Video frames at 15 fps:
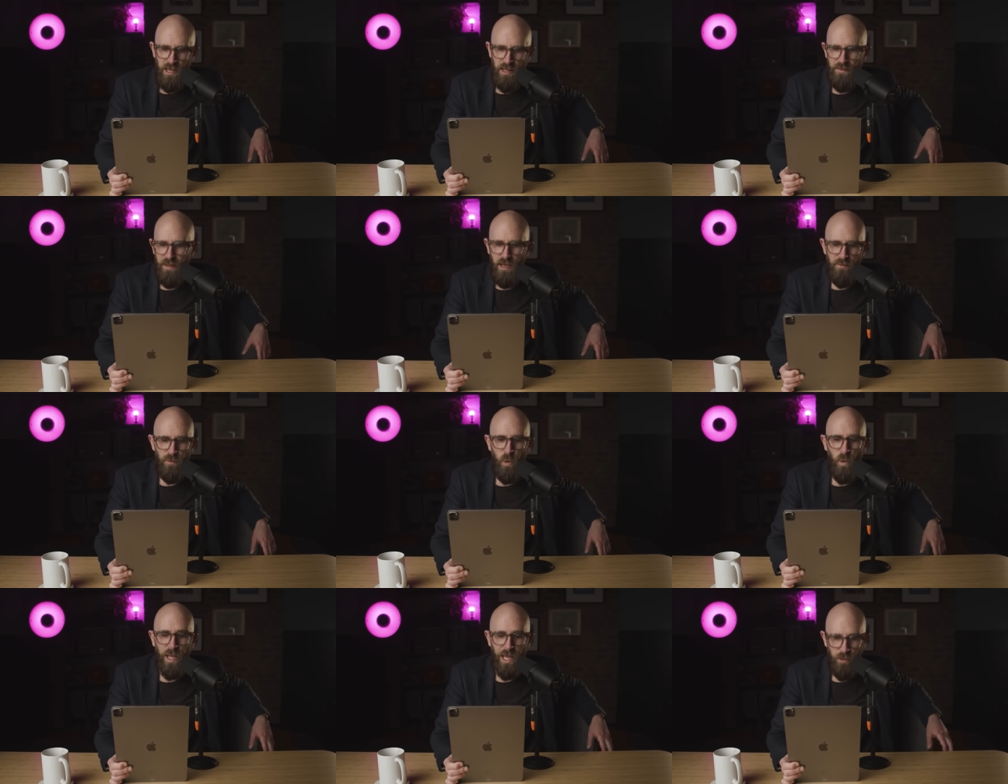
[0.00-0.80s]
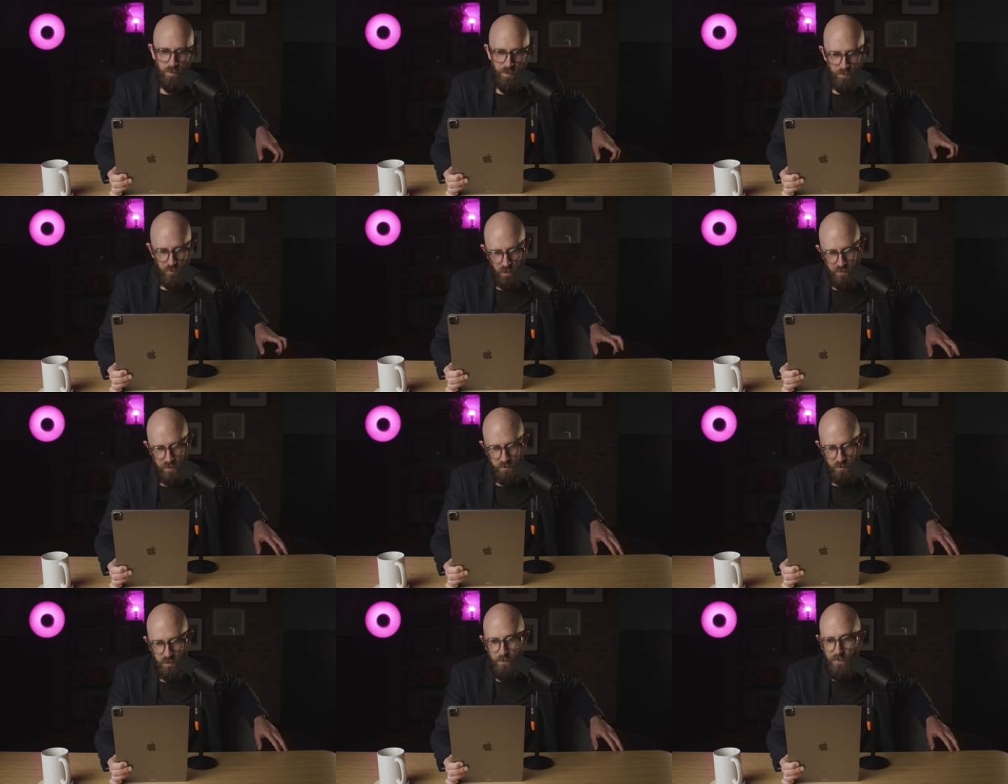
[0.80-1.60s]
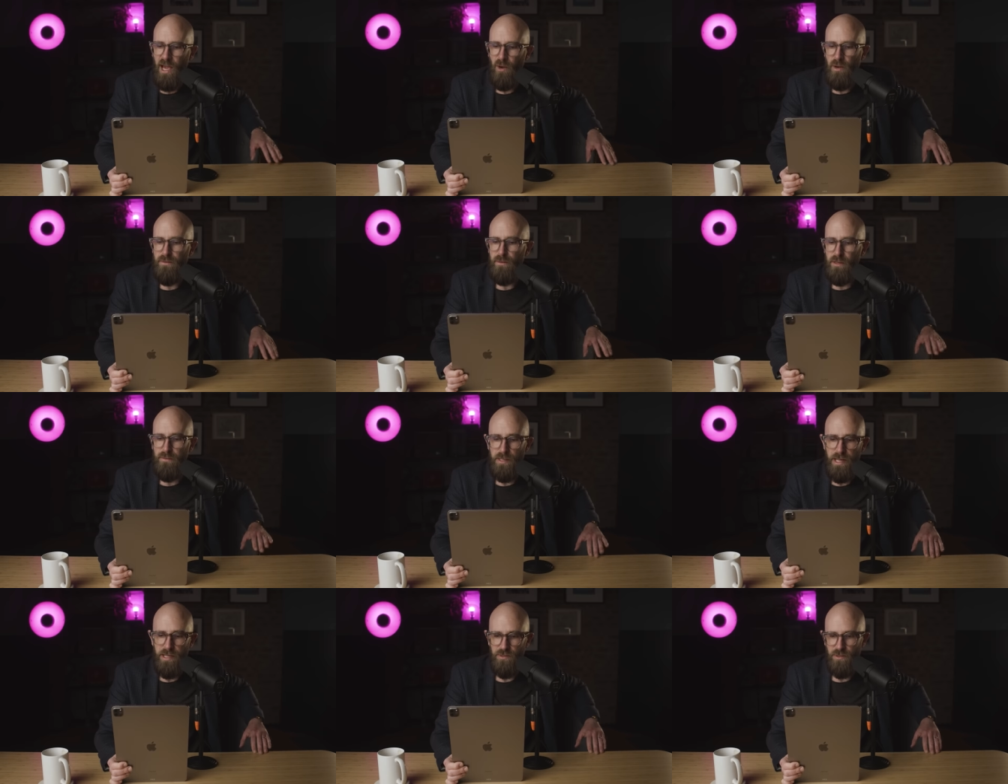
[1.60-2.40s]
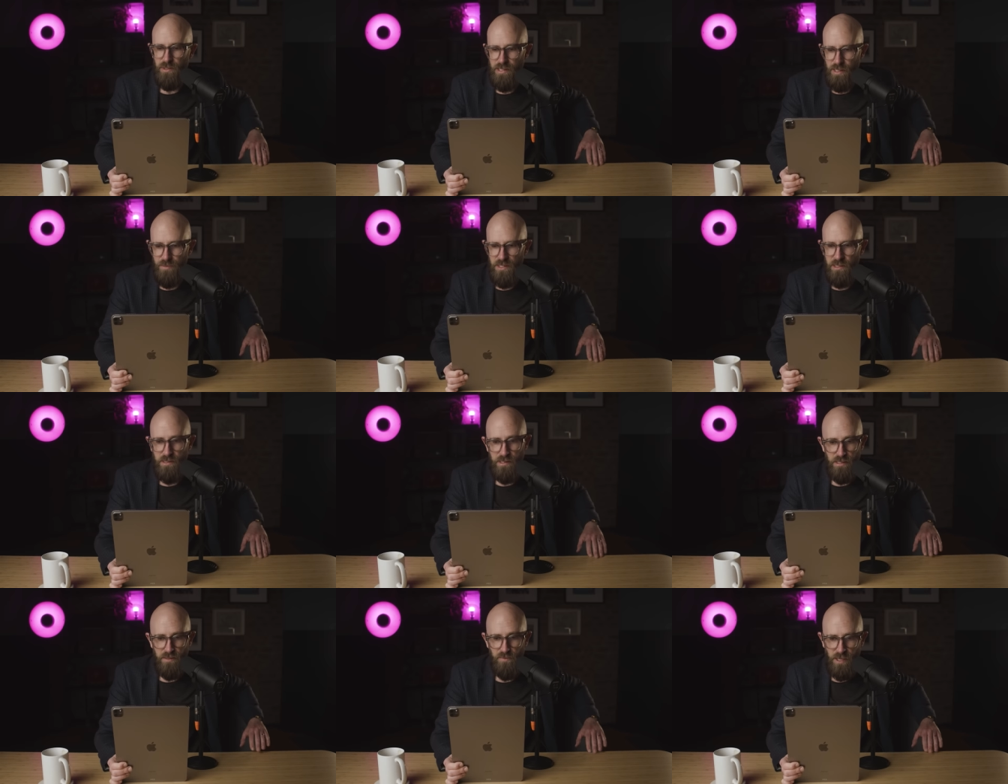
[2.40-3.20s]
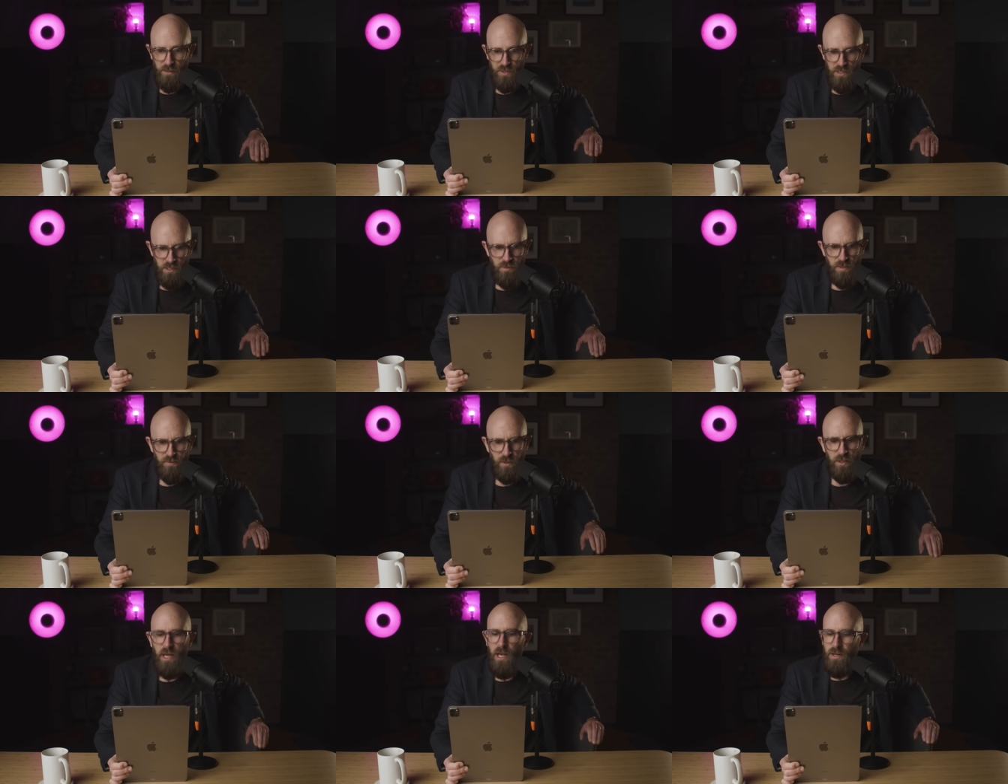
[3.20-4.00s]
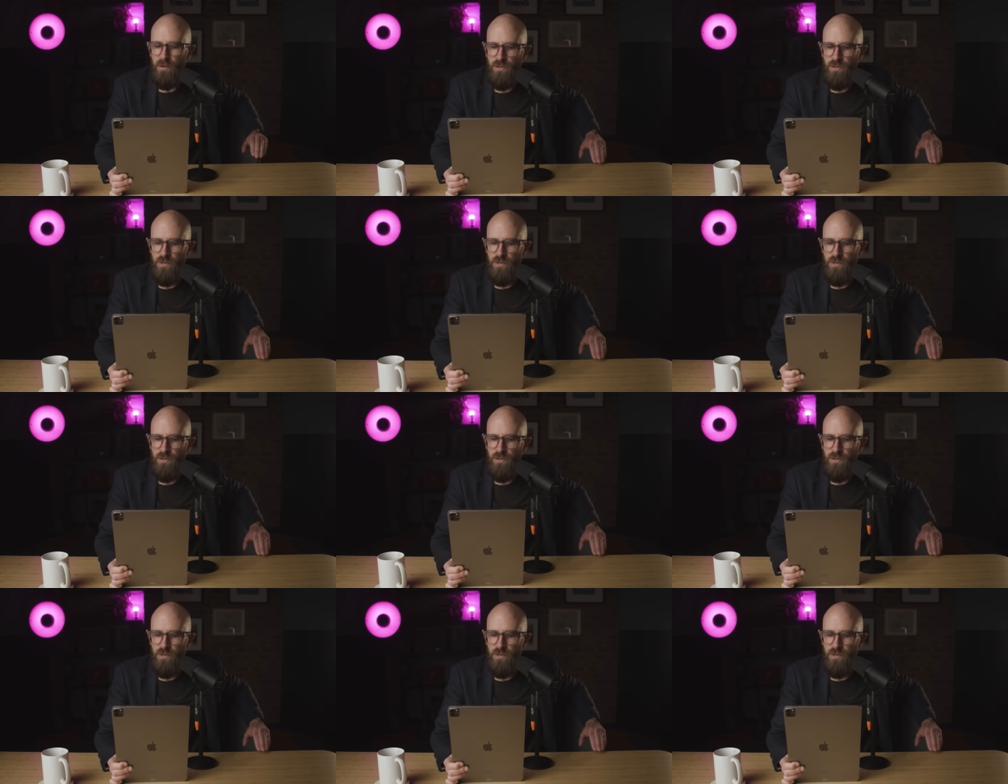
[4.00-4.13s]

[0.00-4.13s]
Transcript: and therefore cannot be profitable. However, if a natural substance is found useful,